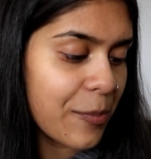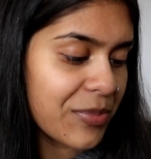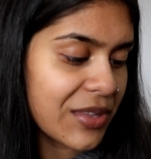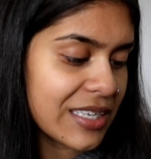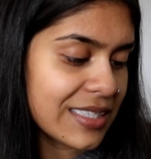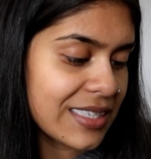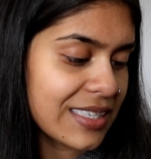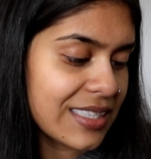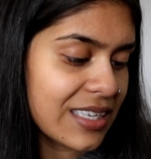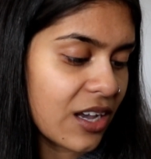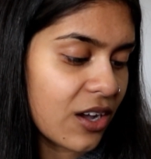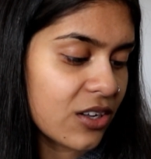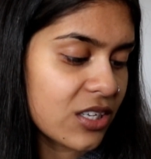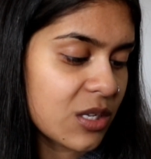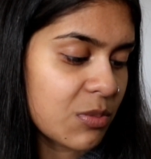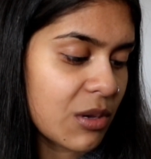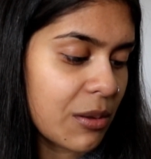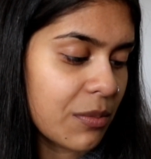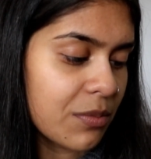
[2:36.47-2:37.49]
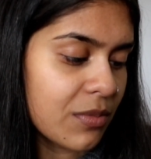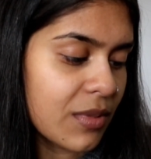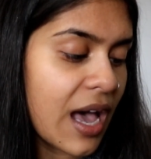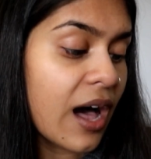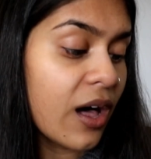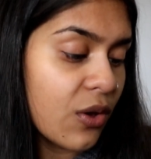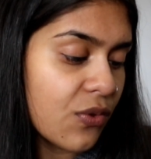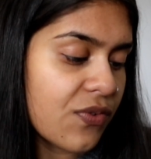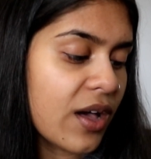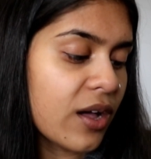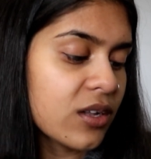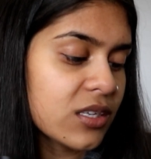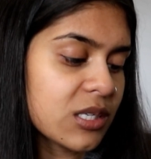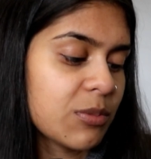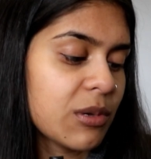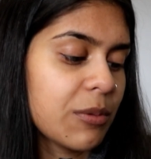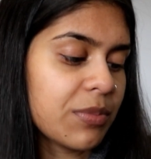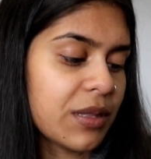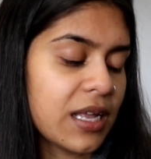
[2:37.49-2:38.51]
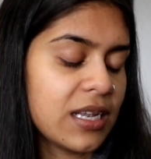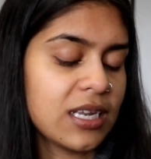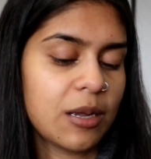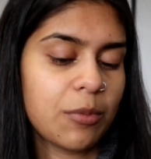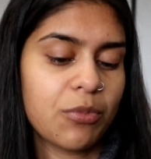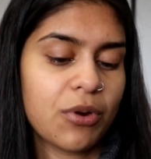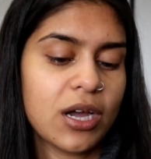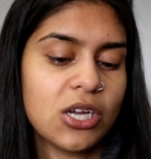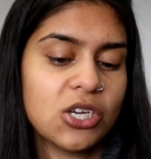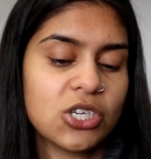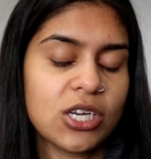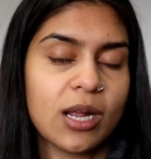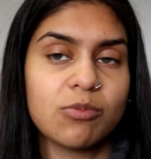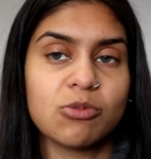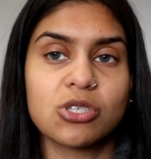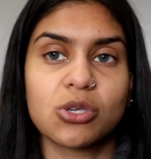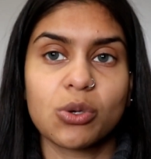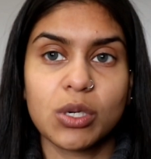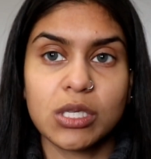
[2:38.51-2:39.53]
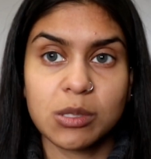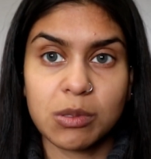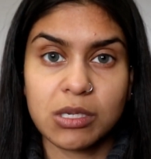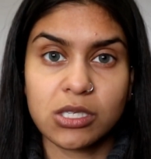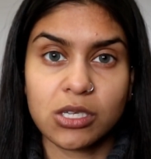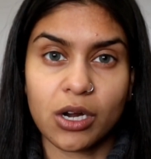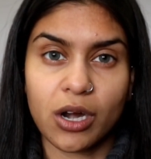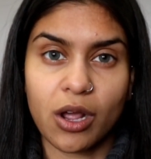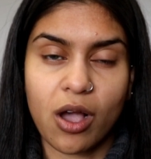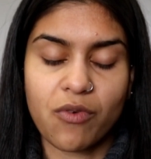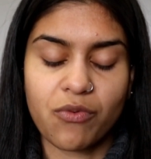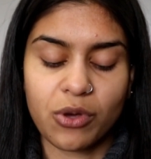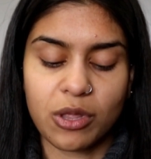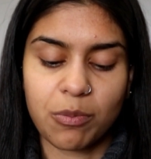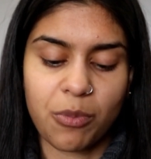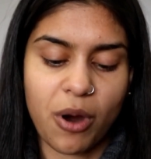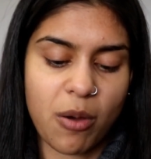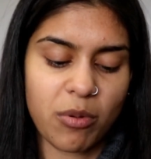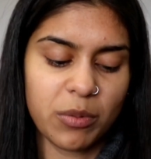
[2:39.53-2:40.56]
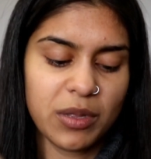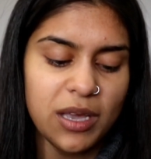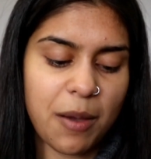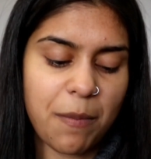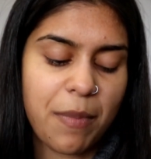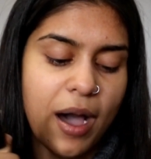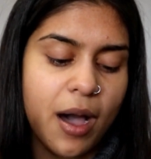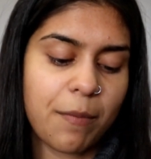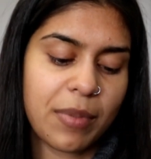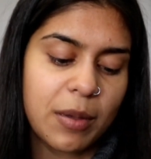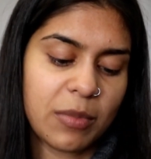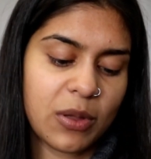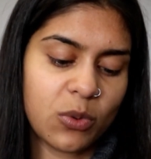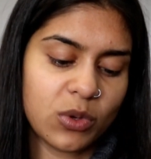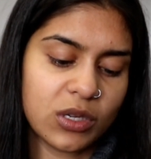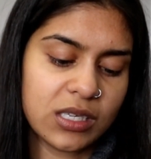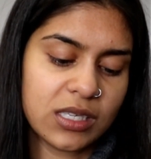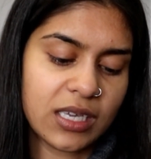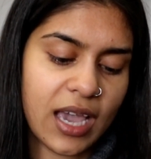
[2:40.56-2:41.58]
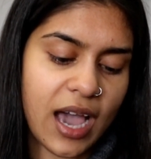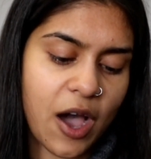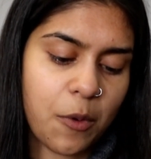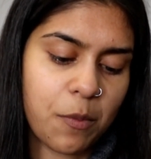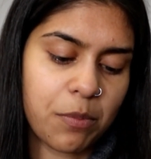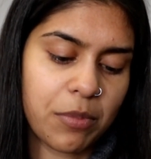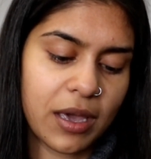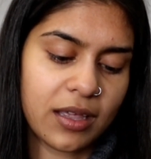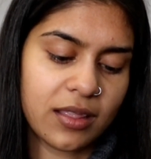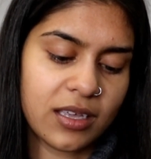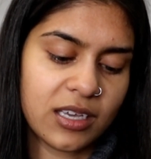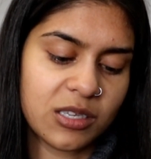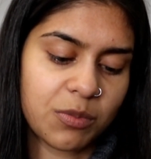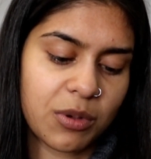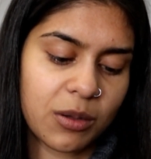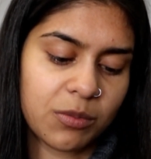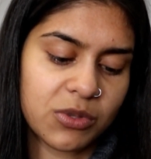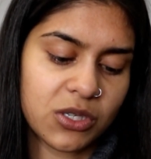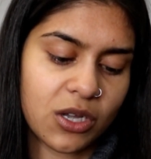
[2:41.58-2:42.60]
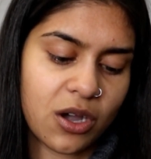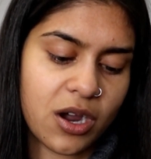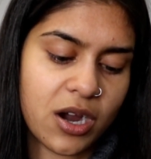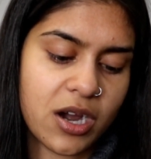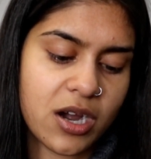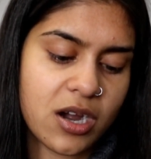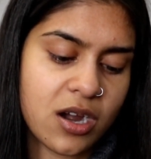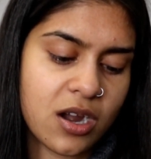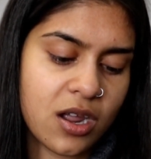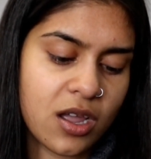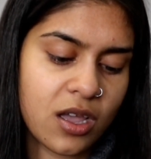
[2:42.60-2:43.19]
This is the e.l.f. Ultimate Blending Brush. I'm just going to be starting off with probably a pump. I mean, we'll see how big these pumps are.